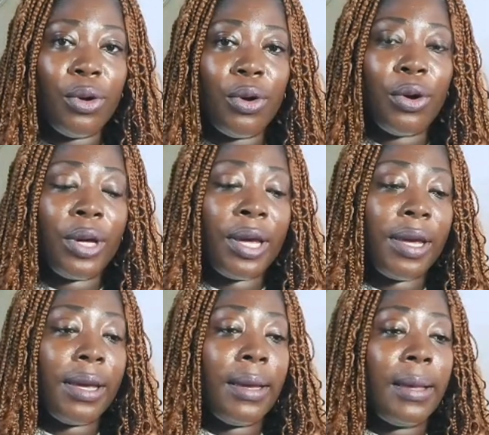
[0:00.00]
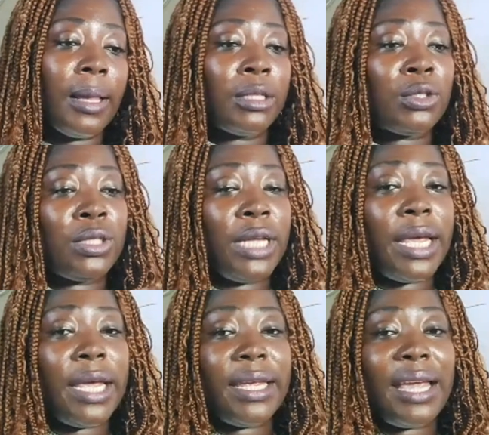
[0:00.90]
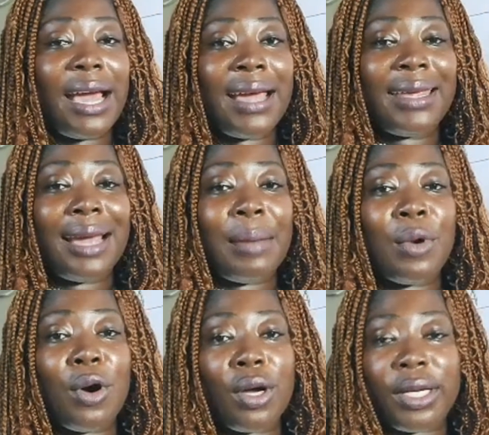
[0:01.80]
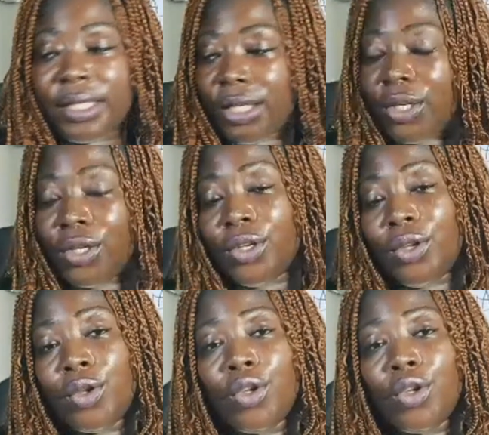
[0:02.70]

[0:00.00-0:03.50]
Okay, today I am auditing